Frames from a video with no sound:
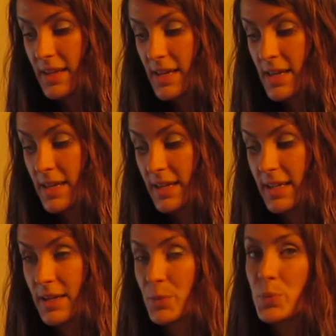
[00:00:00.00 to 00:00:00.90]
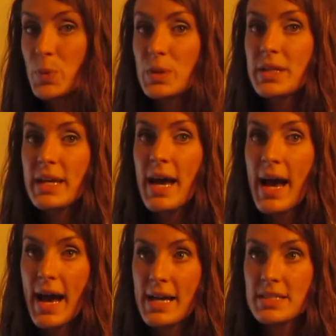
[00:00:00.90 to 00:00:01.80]
it really
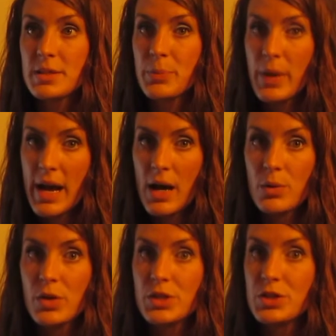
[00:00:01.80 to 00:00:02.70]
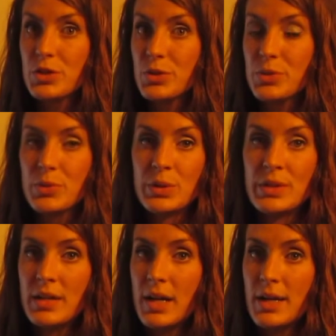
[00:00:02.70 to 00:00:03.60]
has the power to
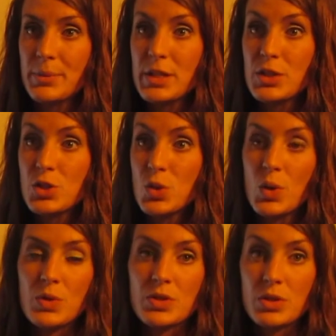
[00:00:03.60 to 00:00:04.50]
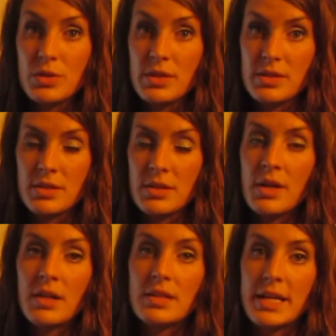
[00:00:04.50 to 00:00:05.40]
control students'
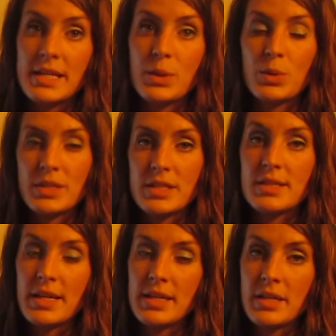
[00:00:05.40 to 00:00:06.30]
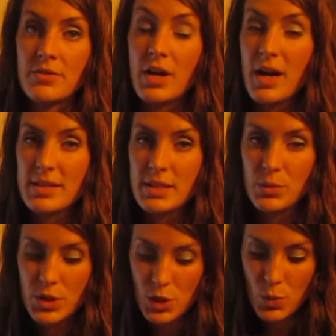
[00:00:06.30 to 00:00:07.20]
liking or disliking of content,
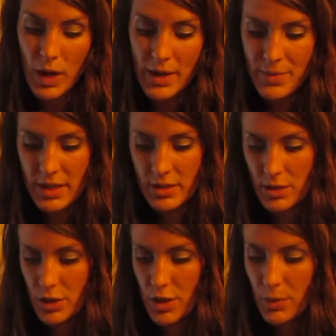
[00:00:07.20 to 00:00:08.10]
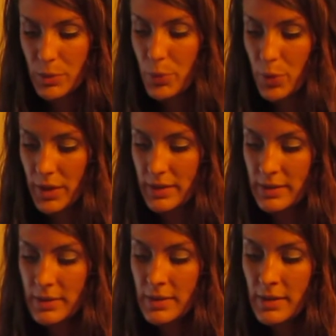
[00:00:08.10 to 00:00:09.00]
which is why it makes it so important.
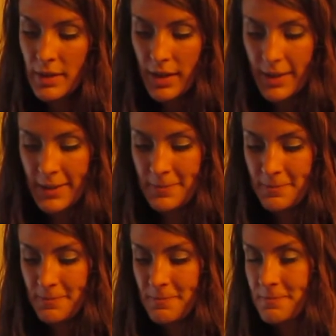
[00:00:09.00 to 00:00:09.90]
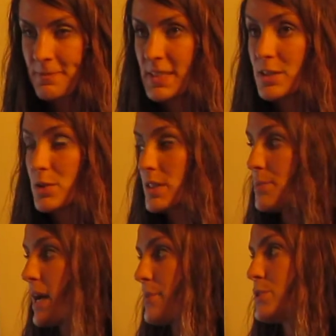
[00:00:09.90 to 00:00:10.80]
And so
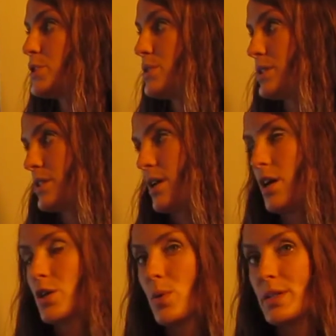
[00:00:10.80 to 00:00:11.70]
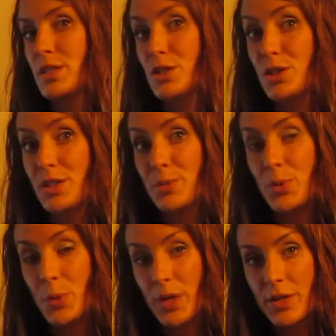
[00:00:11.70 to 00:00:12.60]
sometimes students are going to learn
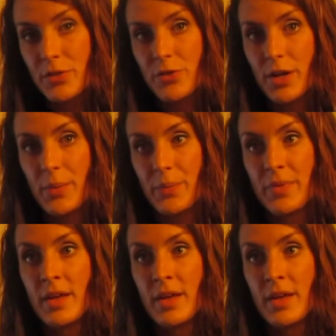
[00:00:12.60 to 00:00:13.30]
more from